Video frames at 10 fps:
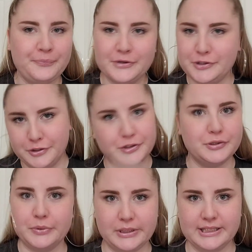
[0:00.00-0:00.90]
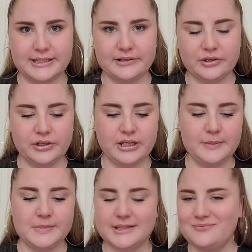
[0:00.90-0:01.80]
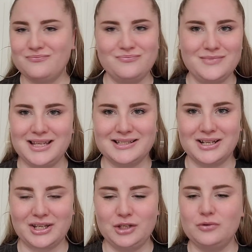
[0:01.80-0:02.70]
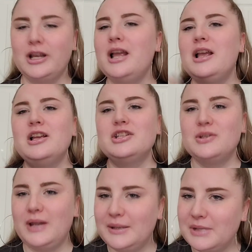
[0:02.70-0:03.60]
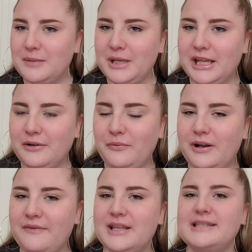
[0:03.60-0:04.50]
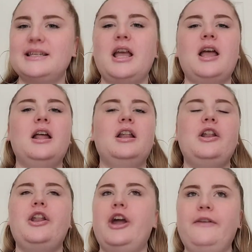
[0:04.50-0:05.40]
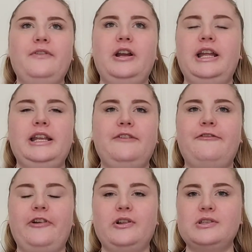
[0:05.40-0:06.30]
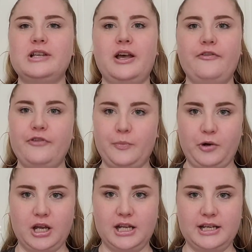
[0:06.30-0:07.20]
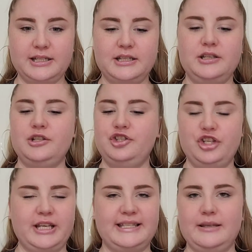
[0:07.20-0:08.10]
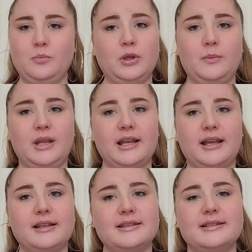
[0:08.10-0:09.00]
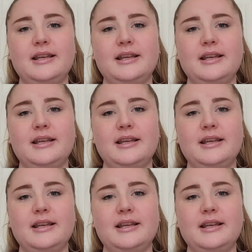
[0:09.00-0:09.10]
to do concealer lips. It's not cute. So I am going to be getting rid of this, not for any fault of the product, just simply because